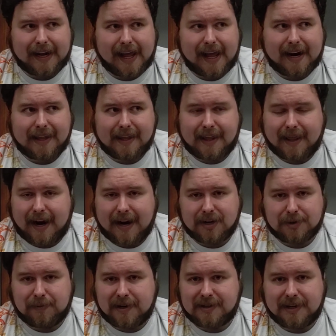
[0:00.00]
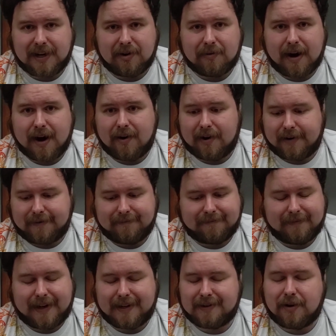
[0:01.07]
again, and then I just play Secret Rare, and
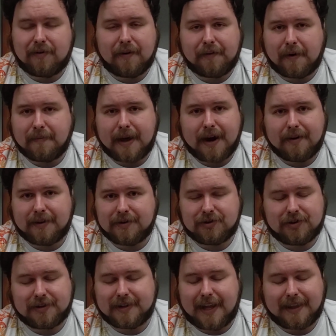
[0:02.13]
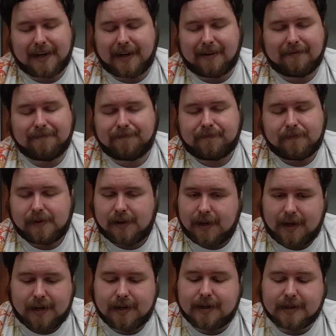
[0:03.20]
it's over from there. There's just nothing
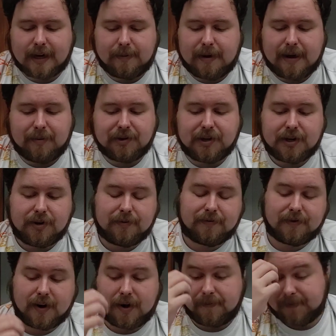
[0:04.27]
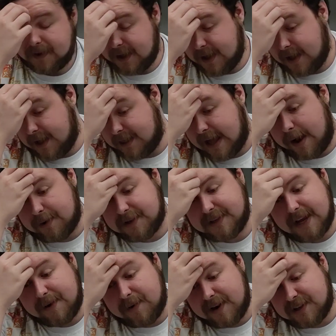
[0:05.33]
he's going to be able to do. So that was
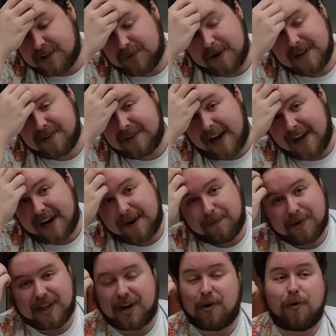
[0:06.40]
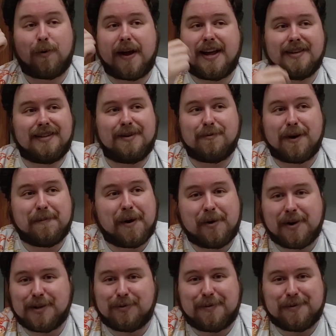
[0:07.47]
day 1 of Swiss. I ended up with a crazy
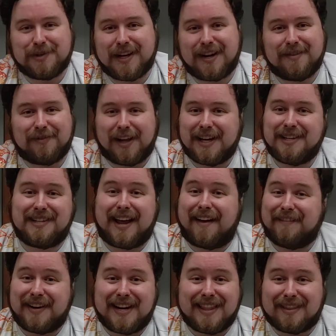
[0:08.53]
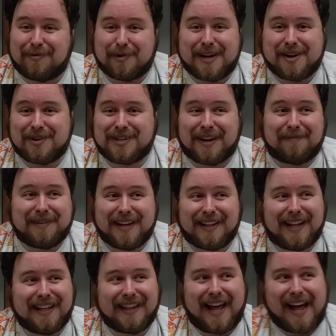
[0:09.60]
opponent's win percentage of like 73 or something
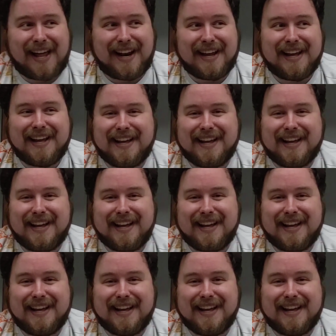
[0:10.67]
like that.